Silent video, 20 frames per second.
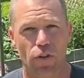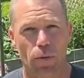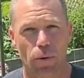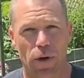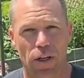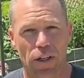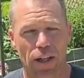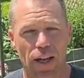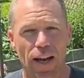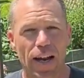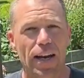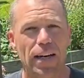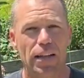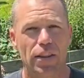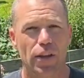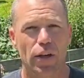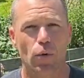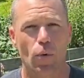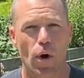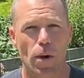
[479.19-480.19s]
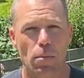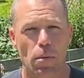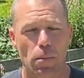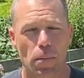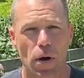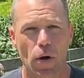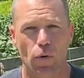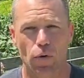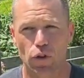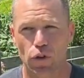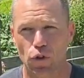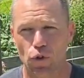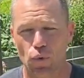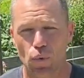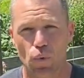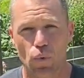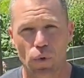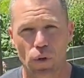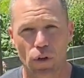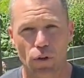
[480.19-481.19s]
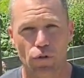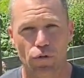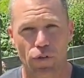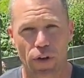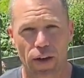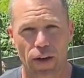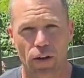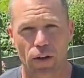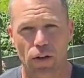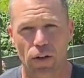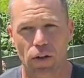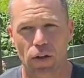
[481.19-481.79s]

I'm not going to let anything wipe them out, you will fail.